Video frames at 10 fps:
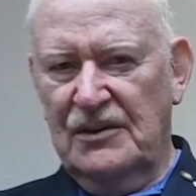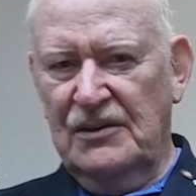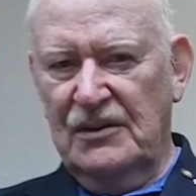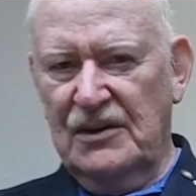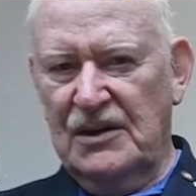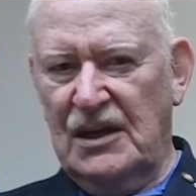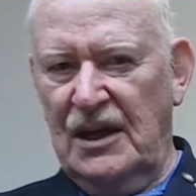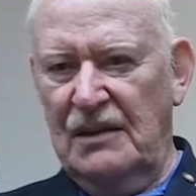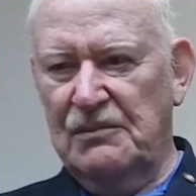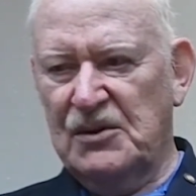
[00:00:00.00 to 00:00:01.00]
"You can
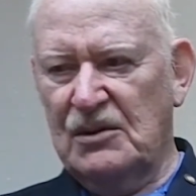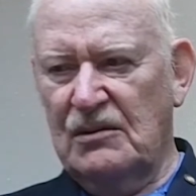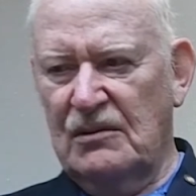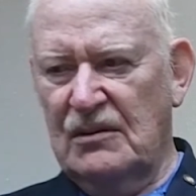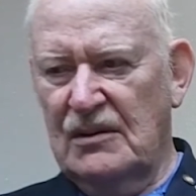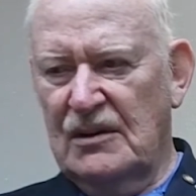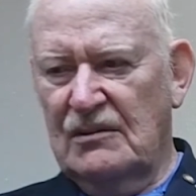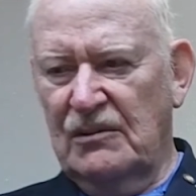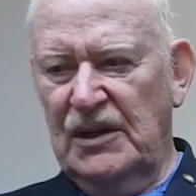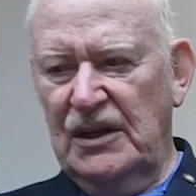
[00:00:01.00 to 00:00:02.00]
type. So
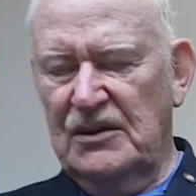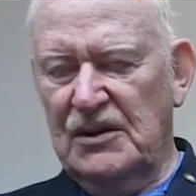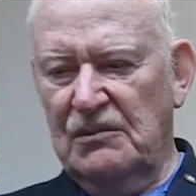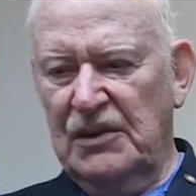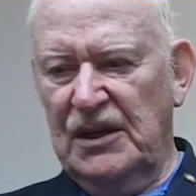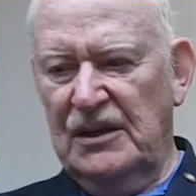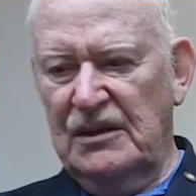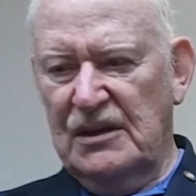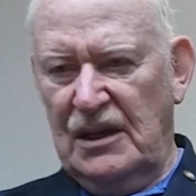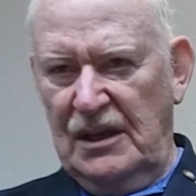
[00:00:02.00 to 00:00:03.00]
we need somebody to
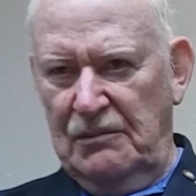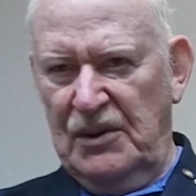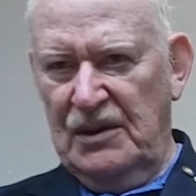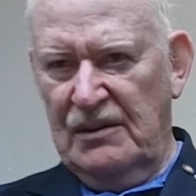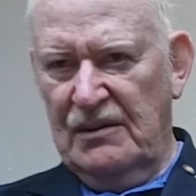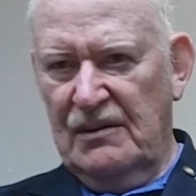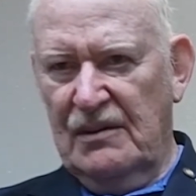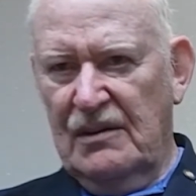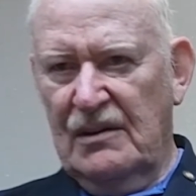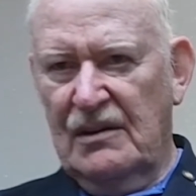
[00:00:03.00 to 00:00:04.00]
type."
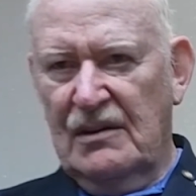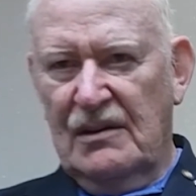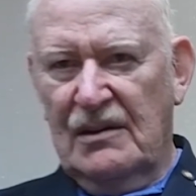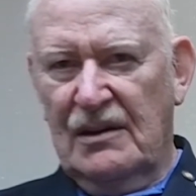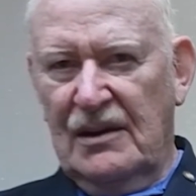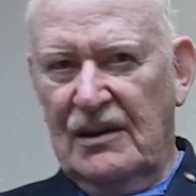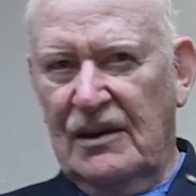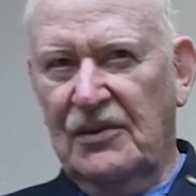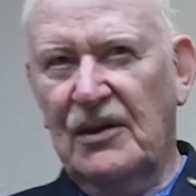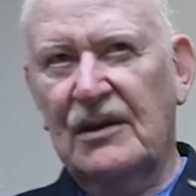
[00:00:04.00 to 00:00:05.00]
And
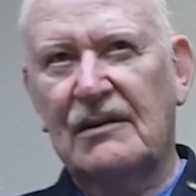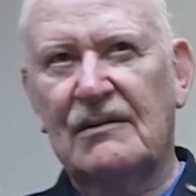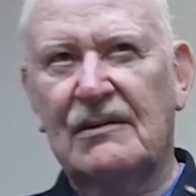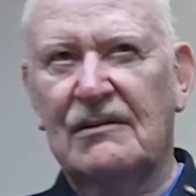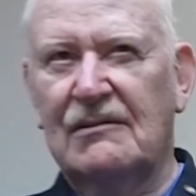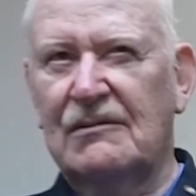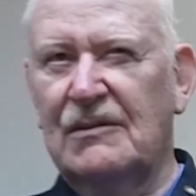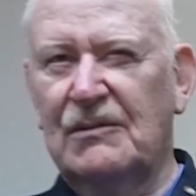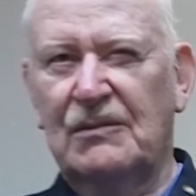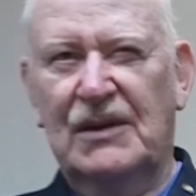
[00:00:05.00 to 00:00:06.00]
I thought, I
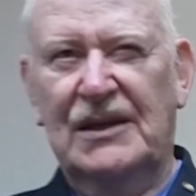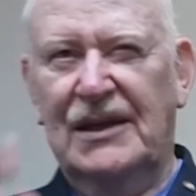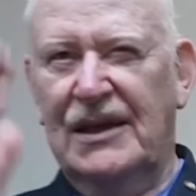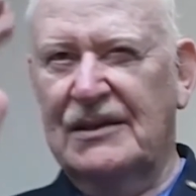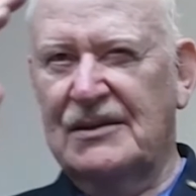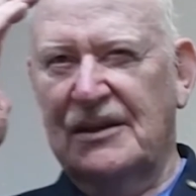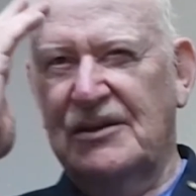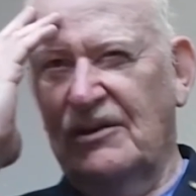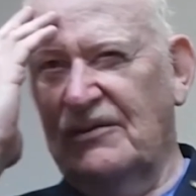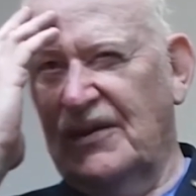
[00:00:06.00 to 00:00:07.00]
remember my dad said,
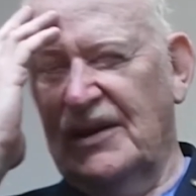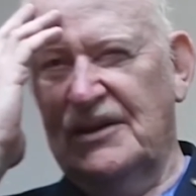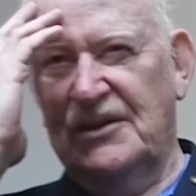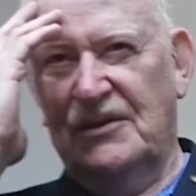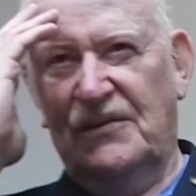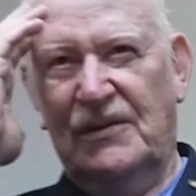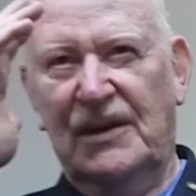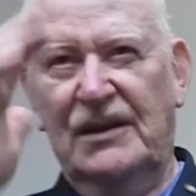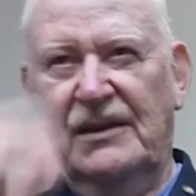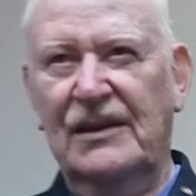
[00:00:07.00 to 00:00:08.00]
"Don't volunteer for
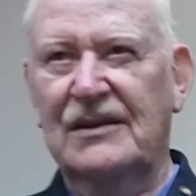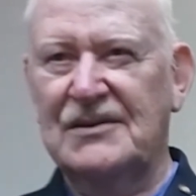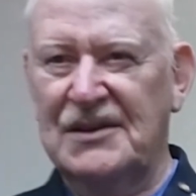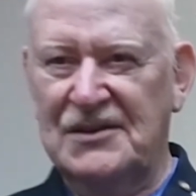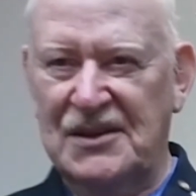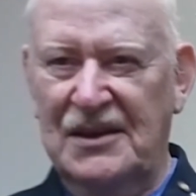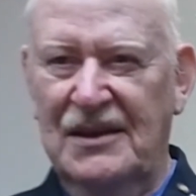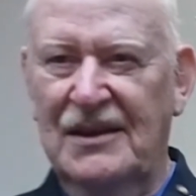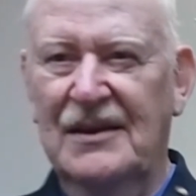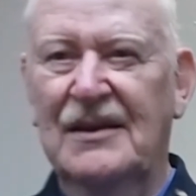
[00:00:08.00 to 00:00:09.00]
anything," because they'd say,
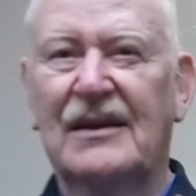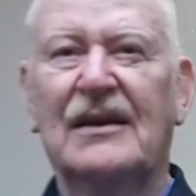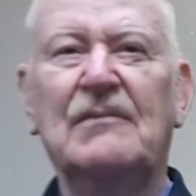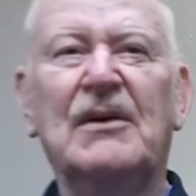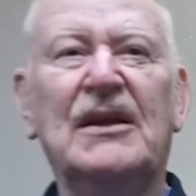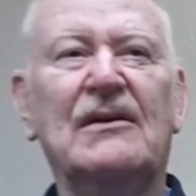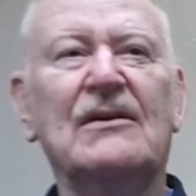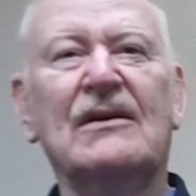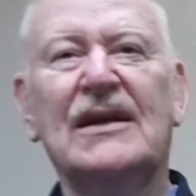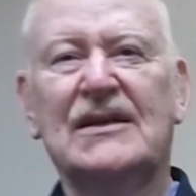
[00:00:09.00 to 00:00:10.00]
"Anybody here
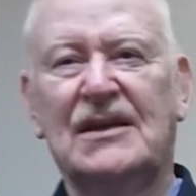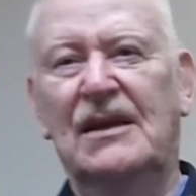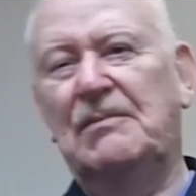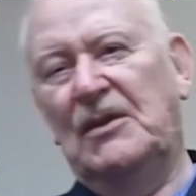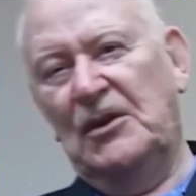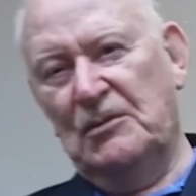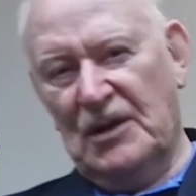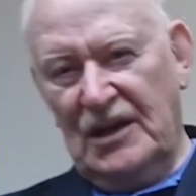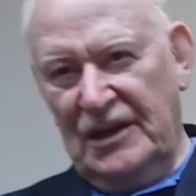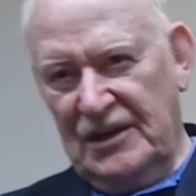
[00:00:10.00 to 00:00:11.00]
know how to type?" And then you were
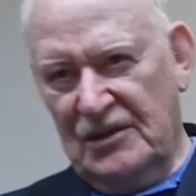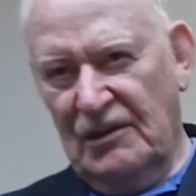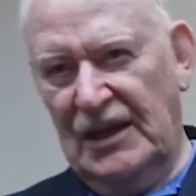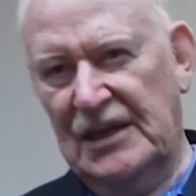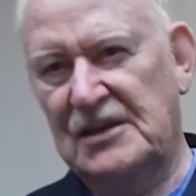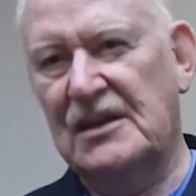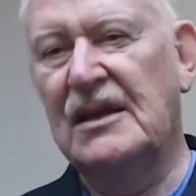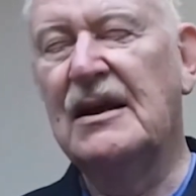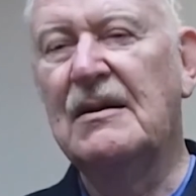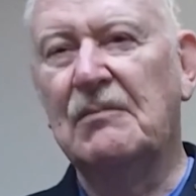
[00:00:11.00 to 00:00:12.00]
cleaning toilets.
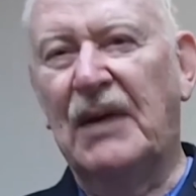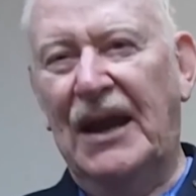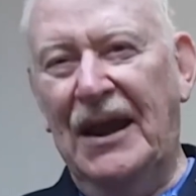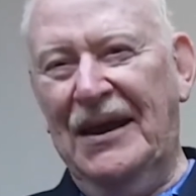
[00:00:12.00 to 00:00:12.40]
But